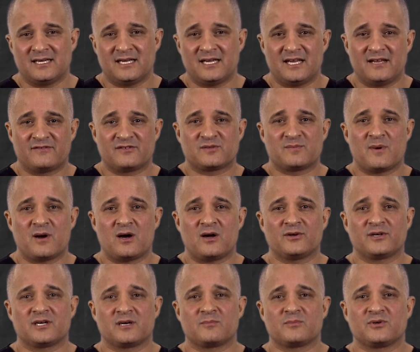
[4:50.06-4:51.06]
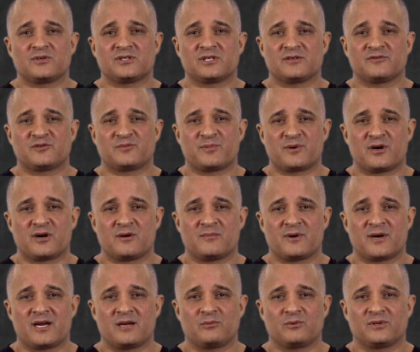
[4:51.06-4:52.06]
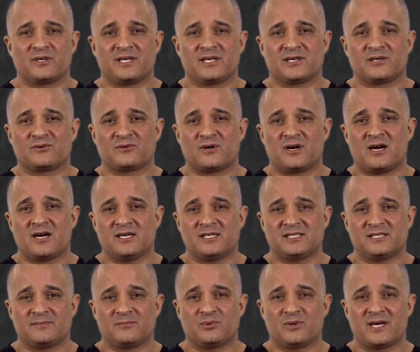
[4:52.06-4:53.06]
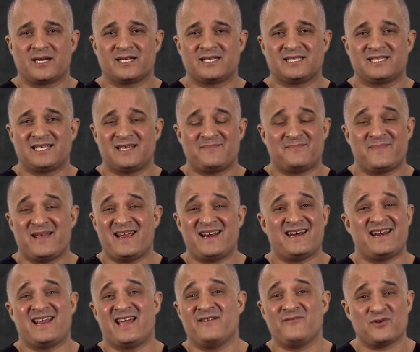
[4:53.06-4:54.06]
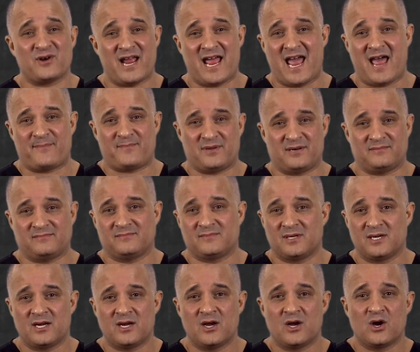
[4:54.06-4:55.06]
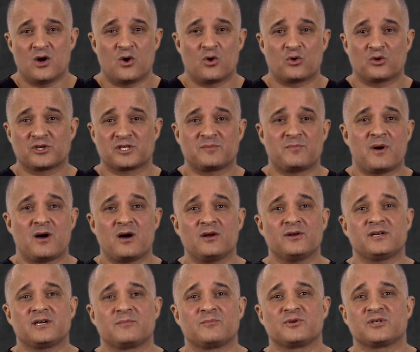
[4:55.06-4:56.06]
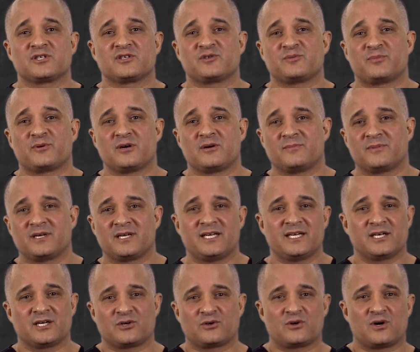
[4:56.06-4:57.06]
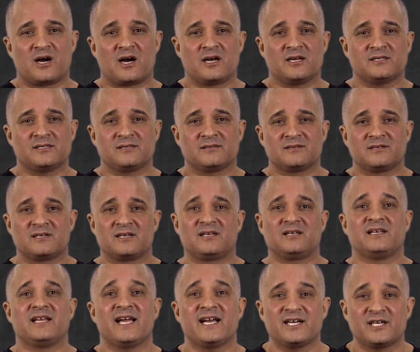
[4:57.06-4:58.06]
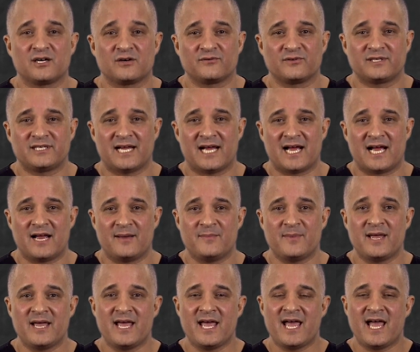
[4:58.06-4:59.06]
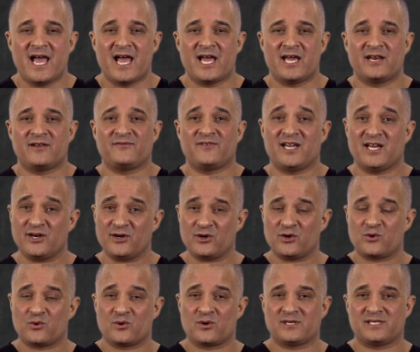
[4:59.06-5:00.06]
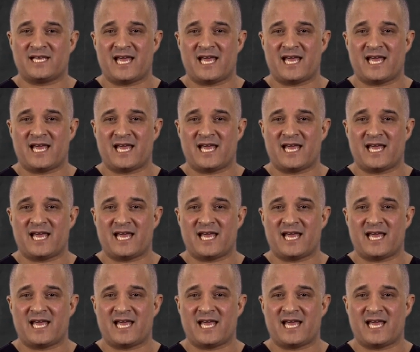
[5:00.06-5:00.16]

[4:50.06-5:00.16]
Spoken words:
If small numbers of sperm are able to get across, then pregnancy may never happen. Or small numbers of sperm could get across, collect over time, and if intercourse